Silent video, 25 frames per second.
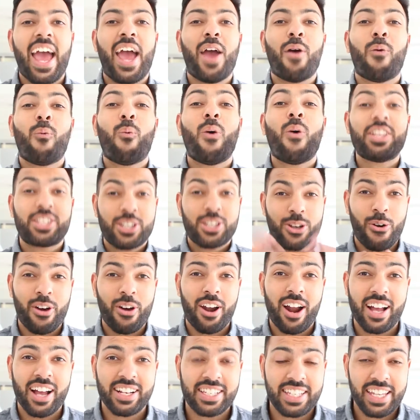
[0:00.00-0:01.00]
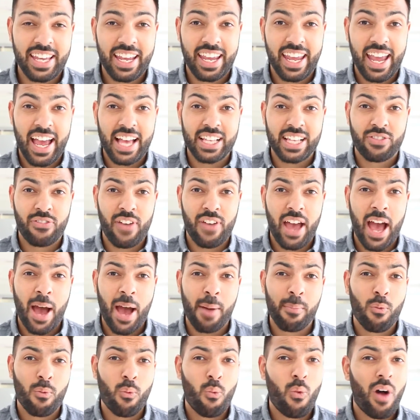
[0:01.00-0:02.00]
Hey, what's going on, TKS
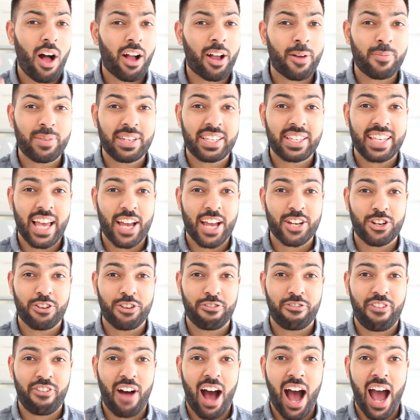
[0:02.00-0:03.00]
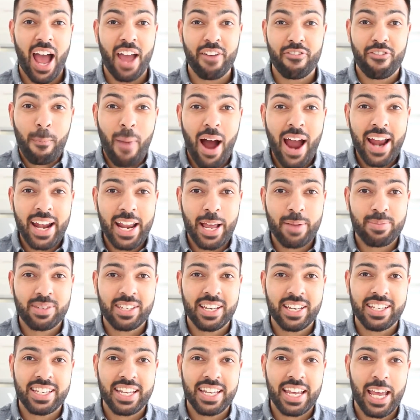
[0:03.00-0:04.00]
fam? Welcome to session 5. My name's
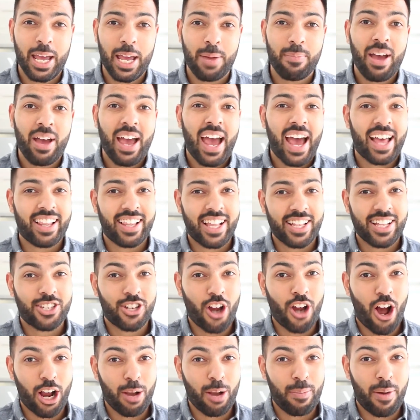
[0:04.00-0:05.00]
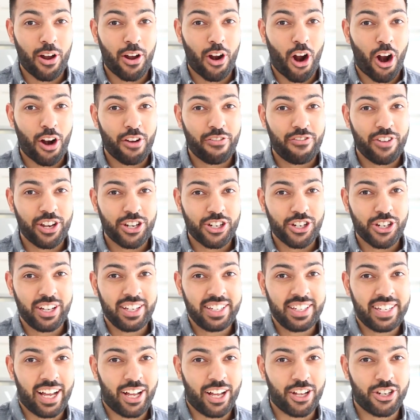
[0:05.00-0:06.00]
Nadim, and let's talk about artificial
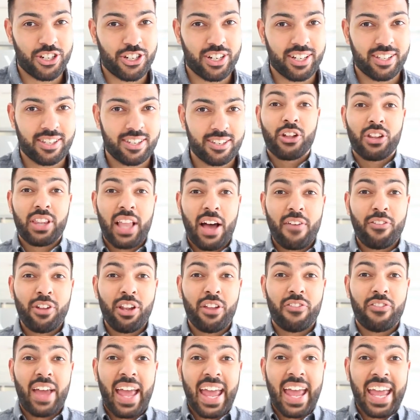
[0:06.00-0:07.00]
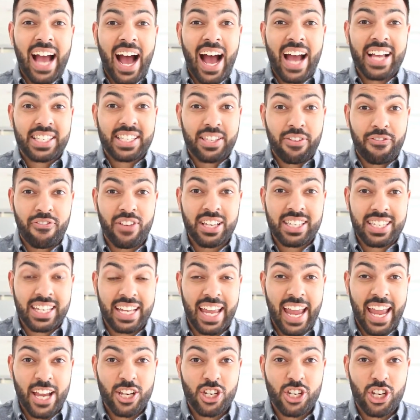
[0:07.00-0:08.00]
intelligence. The level of AI
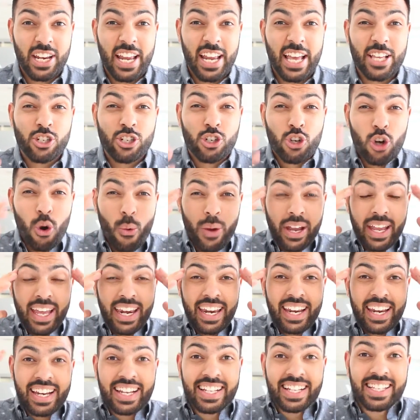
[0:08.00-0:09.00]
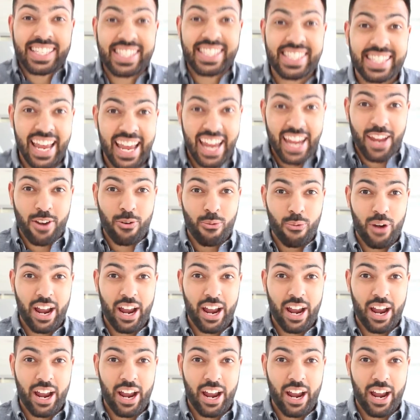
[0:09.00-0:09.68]
sophistication is growing at an insane